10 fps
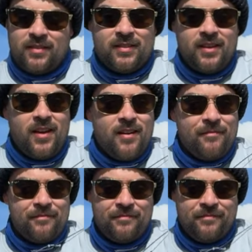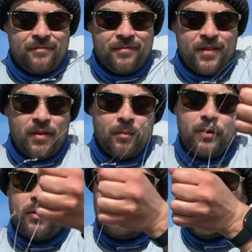So yeah,
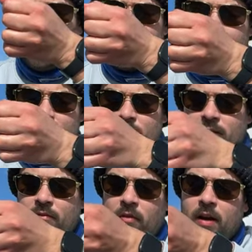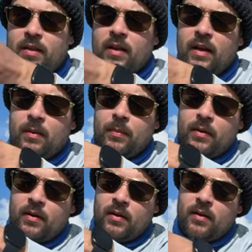beautifully hooked right in the lip,
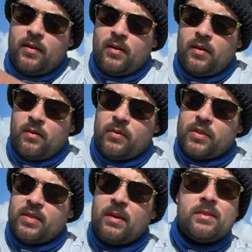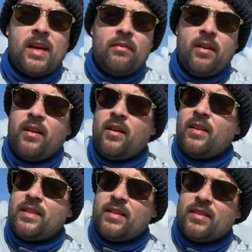which I seem to have
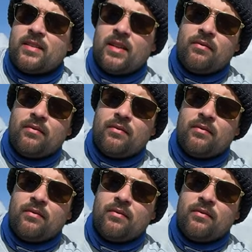a tendency